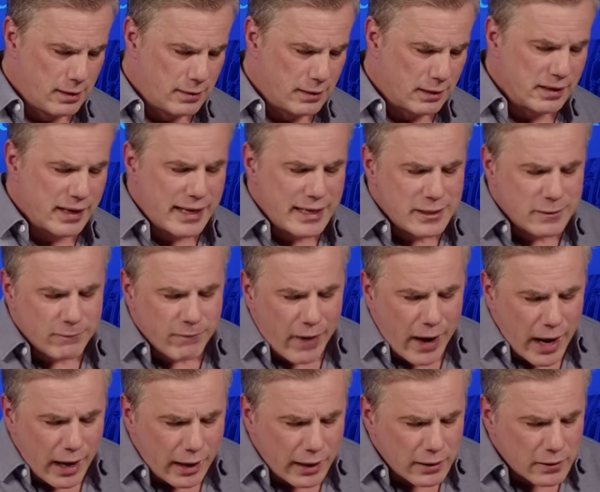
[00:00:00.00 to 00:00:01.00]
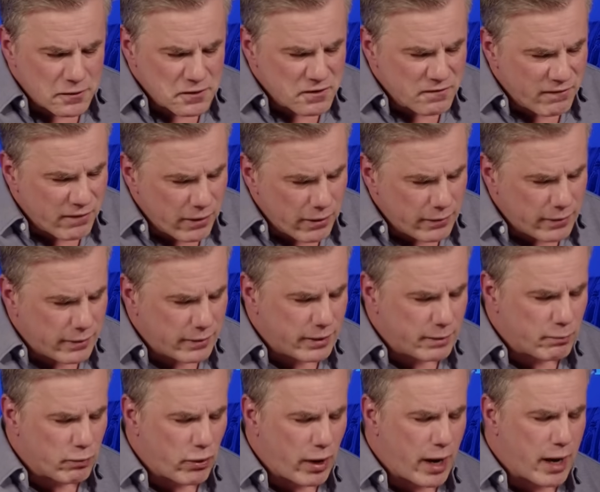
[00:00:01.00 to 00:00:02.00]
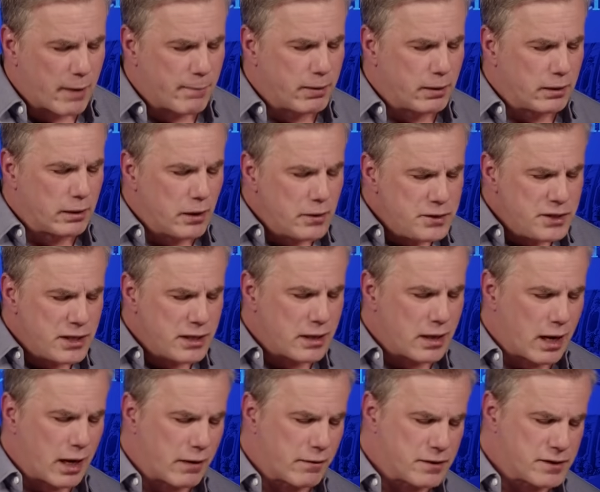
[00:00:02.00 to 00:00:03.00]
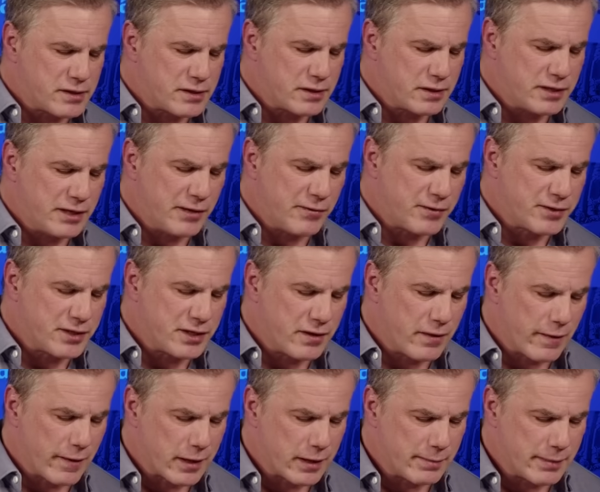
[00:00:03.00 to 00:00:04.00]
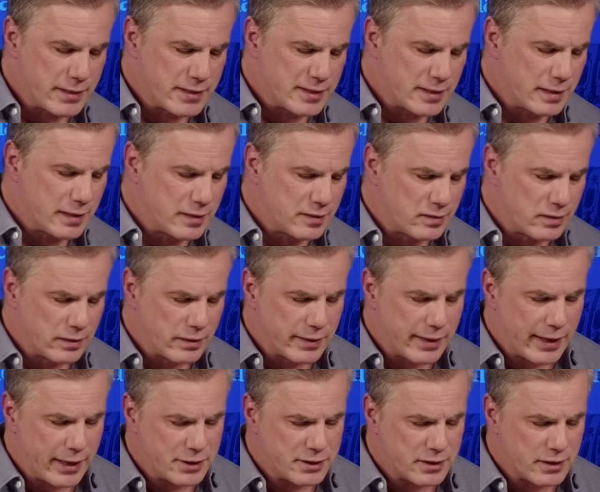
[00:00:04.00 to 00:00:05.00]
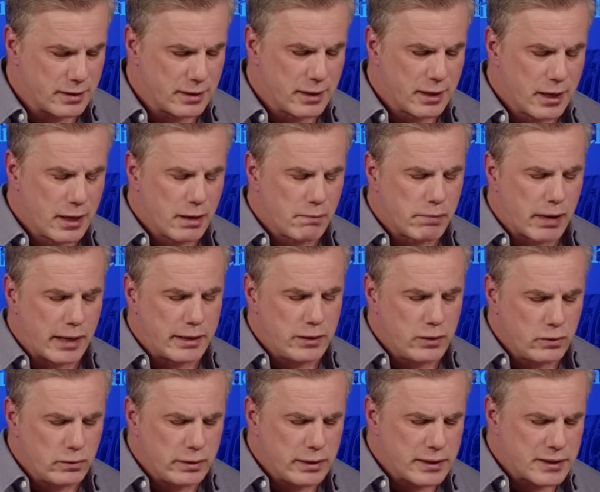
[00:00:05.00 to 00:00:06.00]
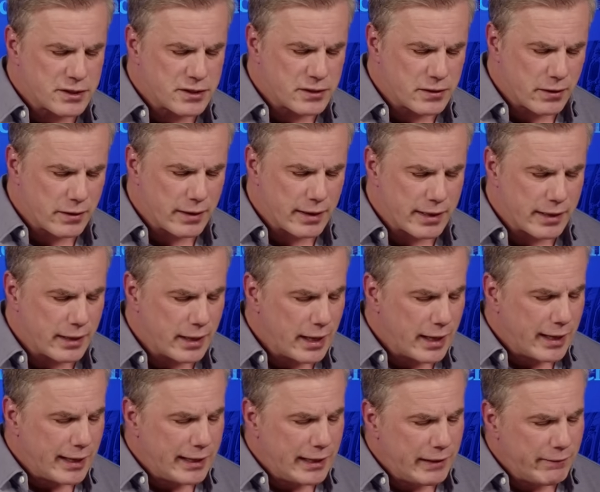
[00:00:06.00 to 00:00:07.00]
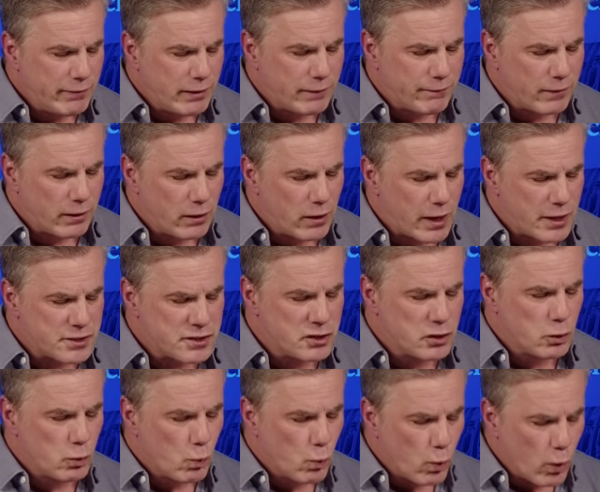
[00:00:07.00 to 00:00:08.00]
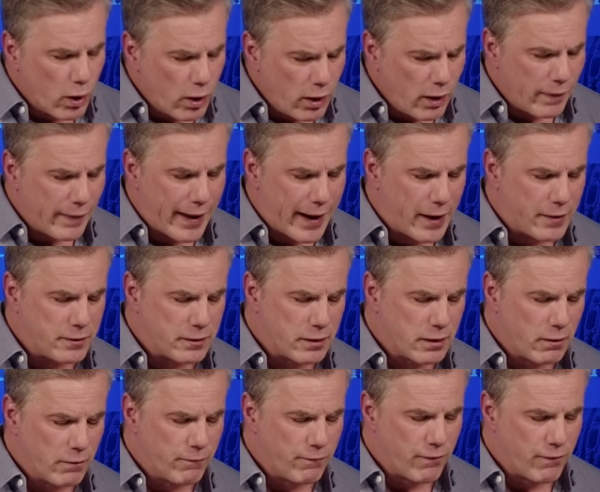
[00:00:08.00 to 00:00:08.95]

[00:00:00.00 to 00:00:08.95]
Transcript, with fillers: The latest filing goes further than prior Pelosi Congress secrecy arguments in this litigation by newly asserting even if a lawsuit were allowed to go